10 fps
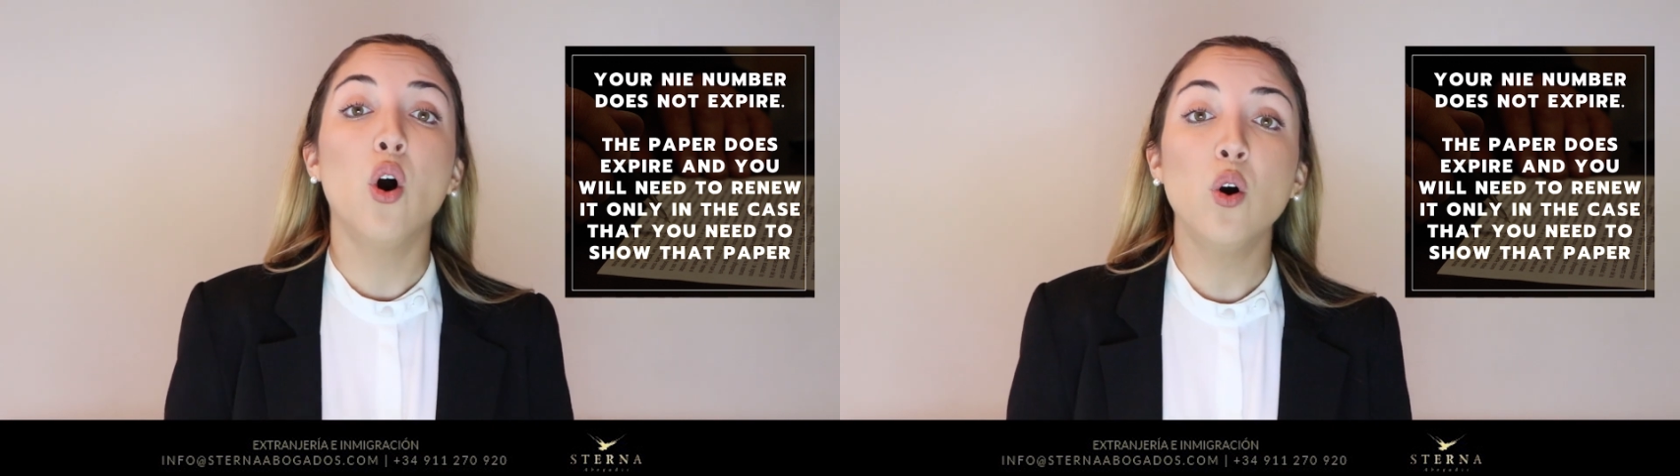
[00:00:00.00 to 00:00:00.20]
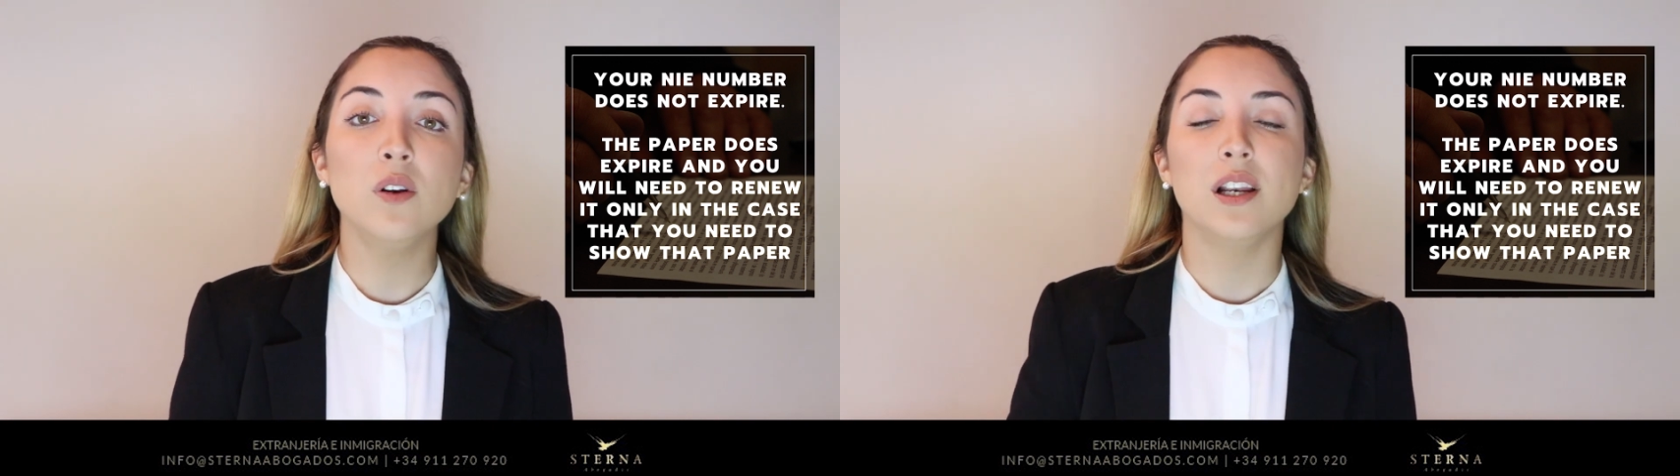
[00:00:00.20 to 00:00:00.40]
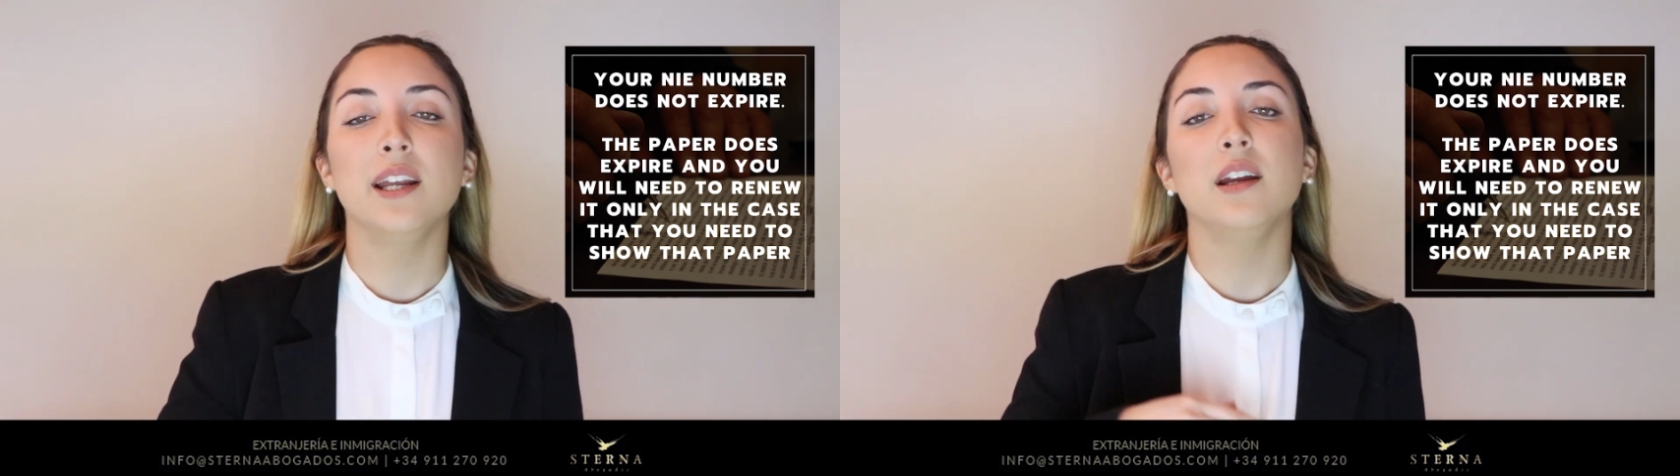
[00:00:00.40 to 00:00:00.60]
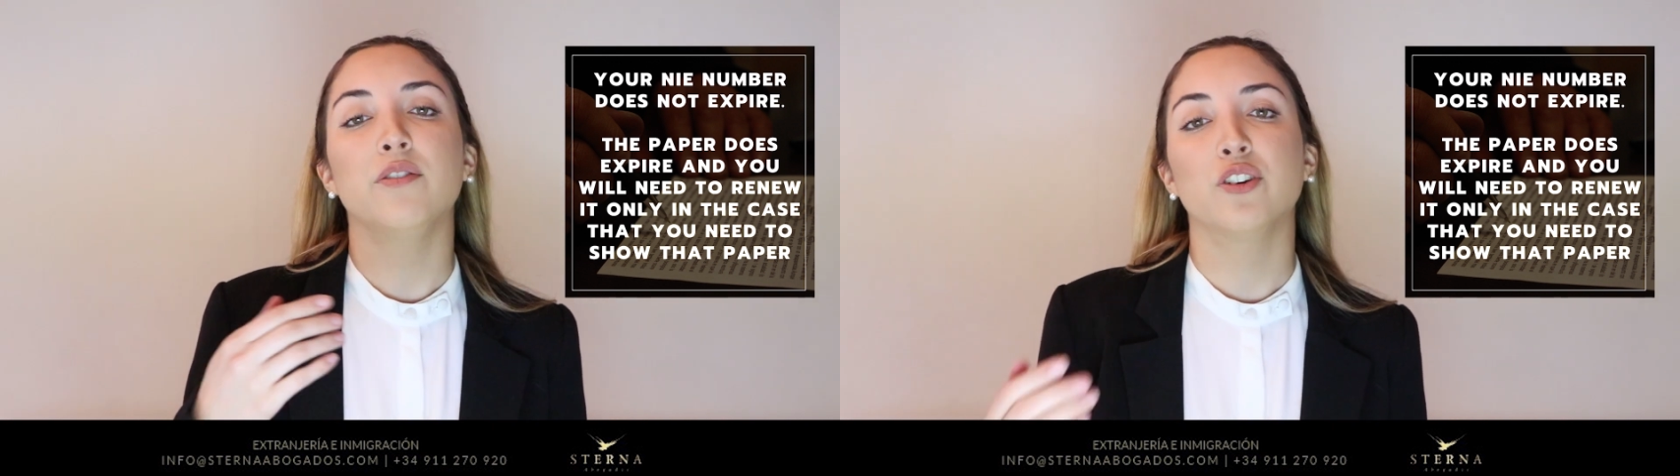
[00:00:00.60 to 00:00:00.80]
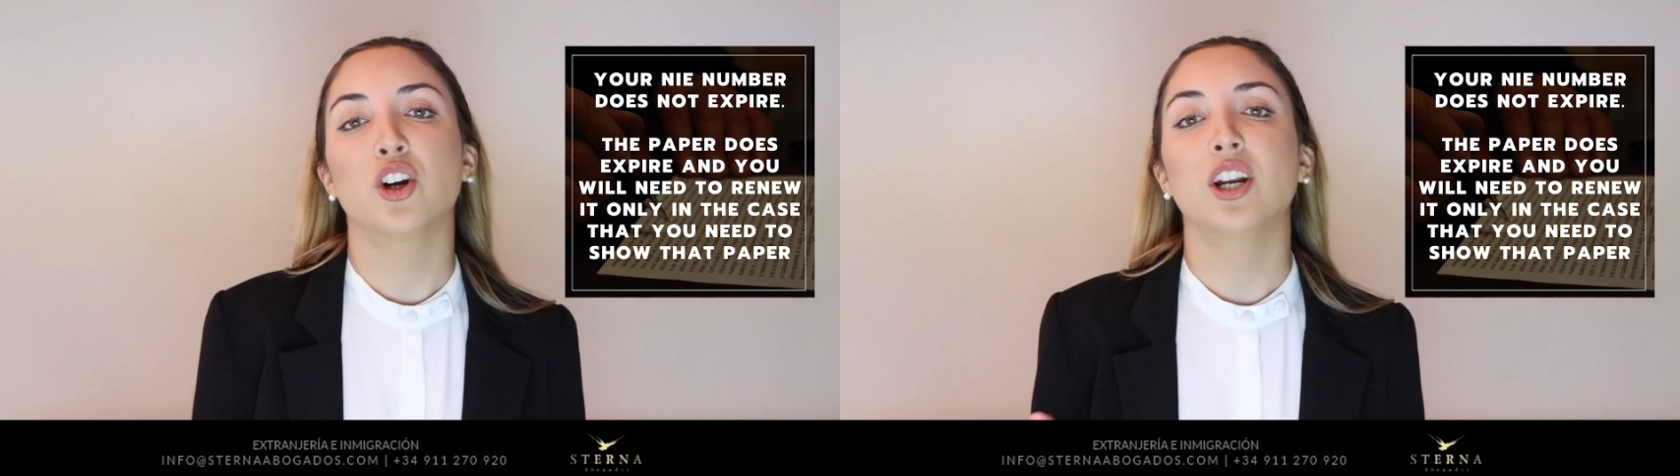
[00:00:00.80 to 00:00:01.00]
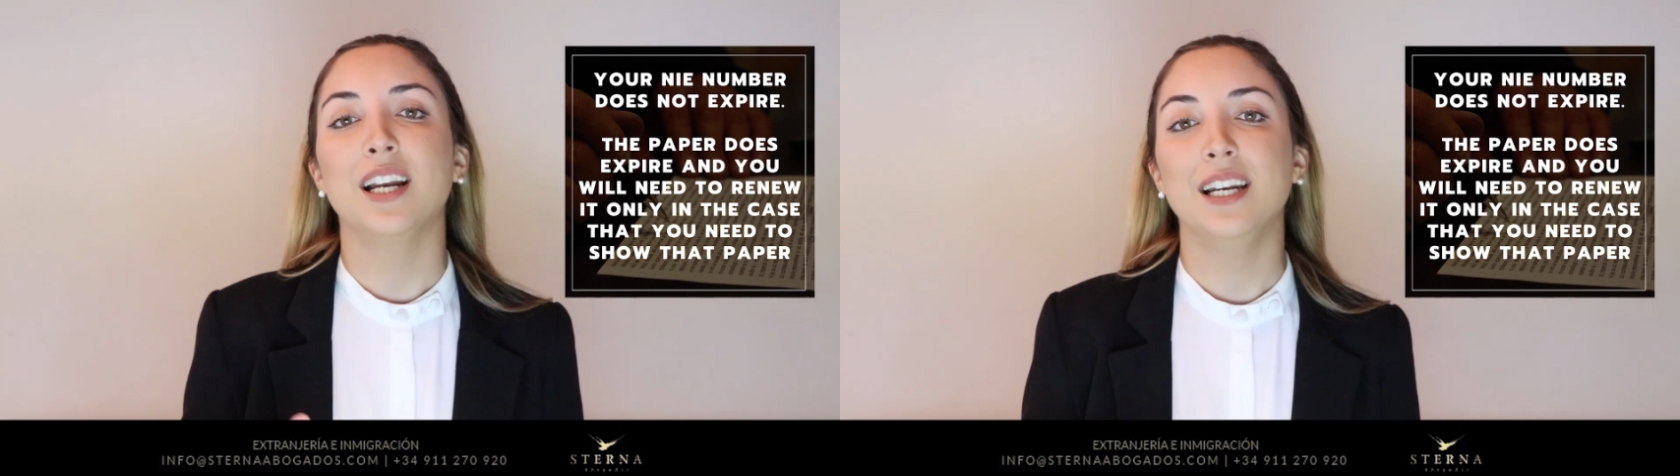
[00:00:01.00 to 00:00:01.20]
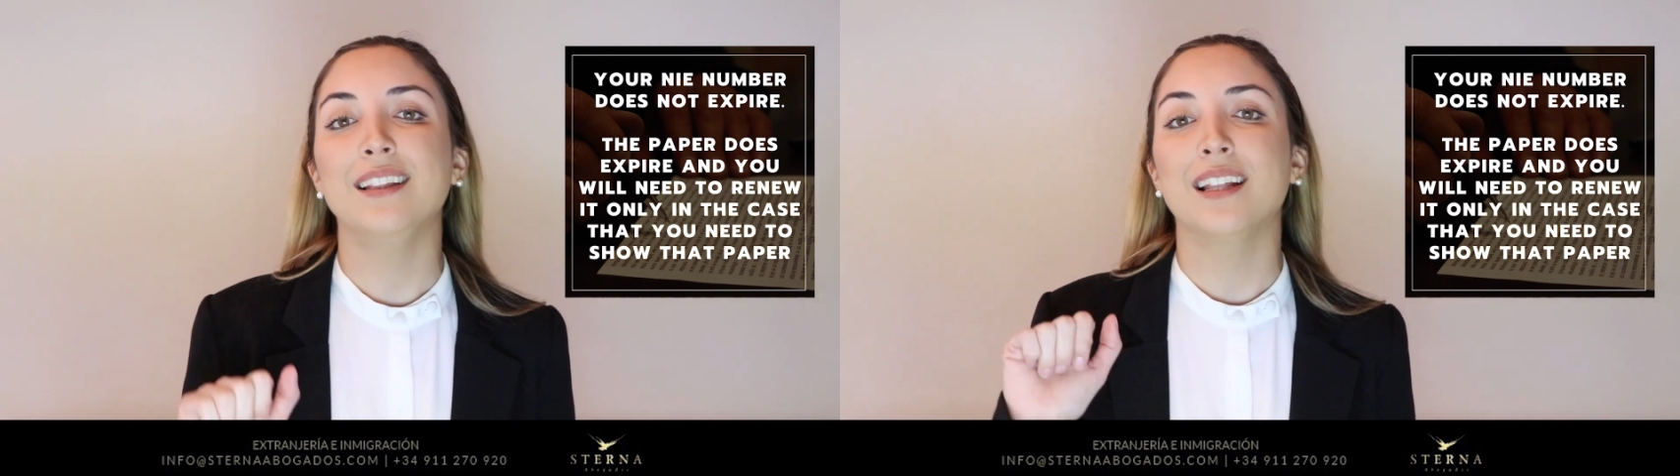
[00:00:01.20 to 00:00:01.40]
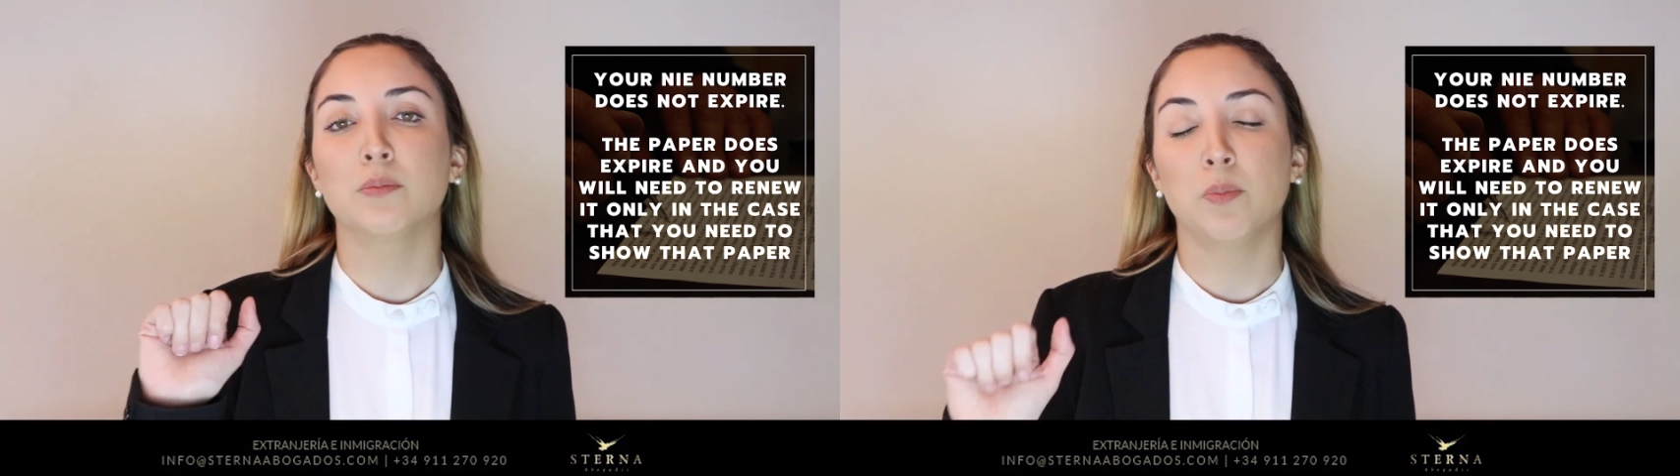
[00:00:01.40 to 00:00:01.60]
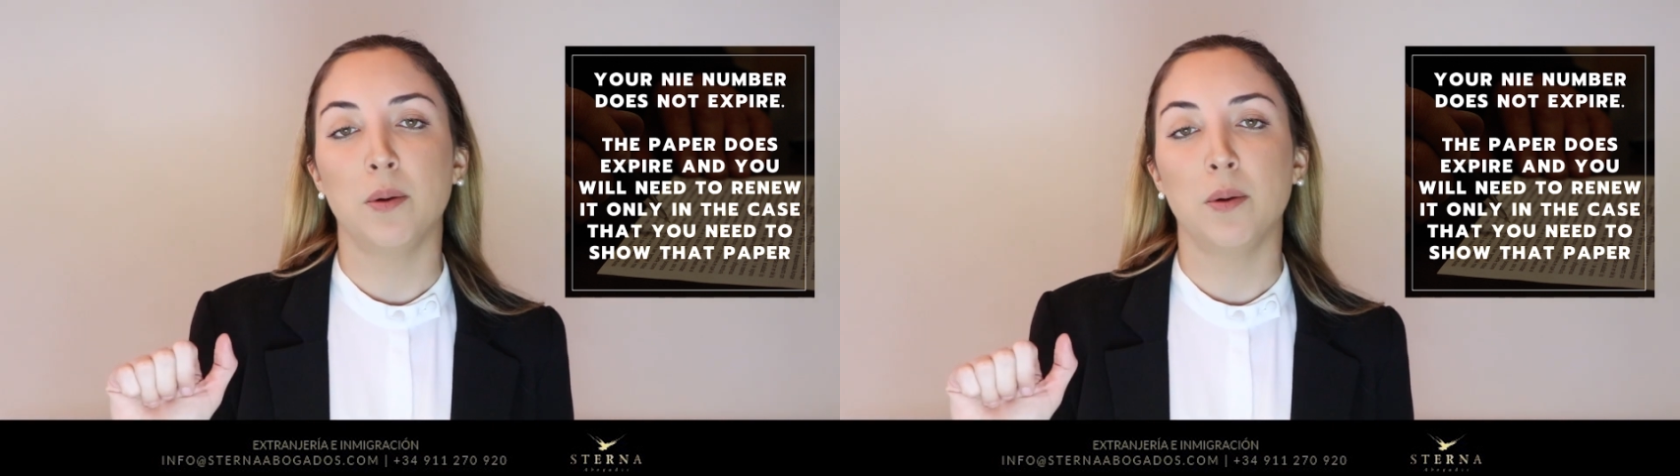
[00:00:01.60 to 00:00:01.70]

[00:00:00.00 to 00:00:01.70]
only if you're gonna need that